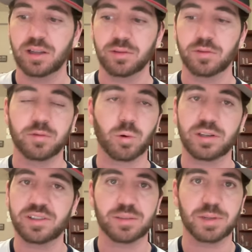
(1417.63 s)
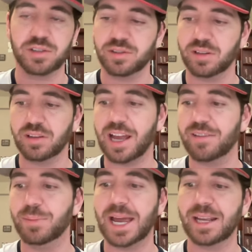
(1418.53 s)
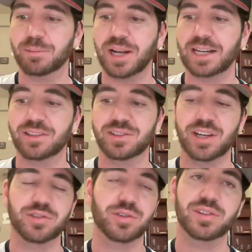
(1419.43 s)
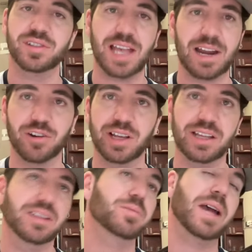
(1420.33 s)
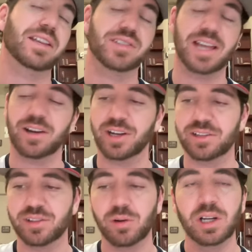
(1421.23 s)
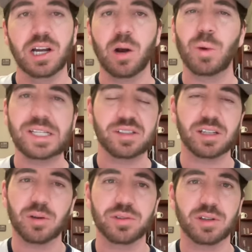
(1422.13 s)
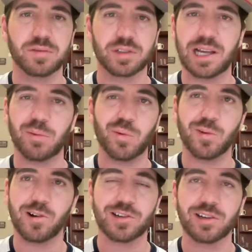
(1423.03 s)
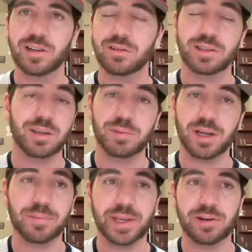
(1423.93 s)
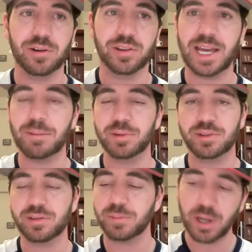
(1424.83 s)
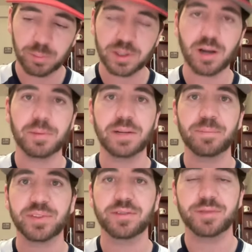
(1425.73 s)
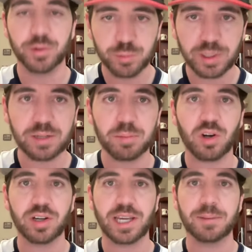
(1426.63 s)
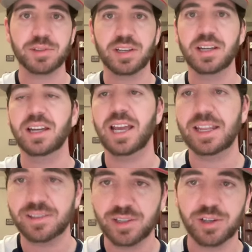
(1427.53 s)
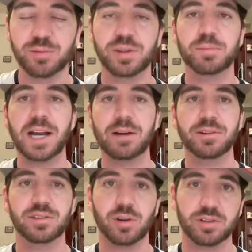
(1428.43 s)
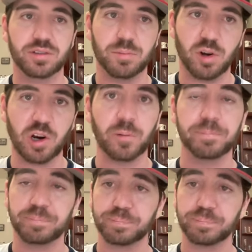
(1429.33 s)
through 46 pitches in a live batting practice session on Saturday, this past Saturday. So a ways to go still for Taijuan Walker. We'll keep you updated on that. But some help coming. The Phillies winning ball games and a series with the Pirates starts tomorrow.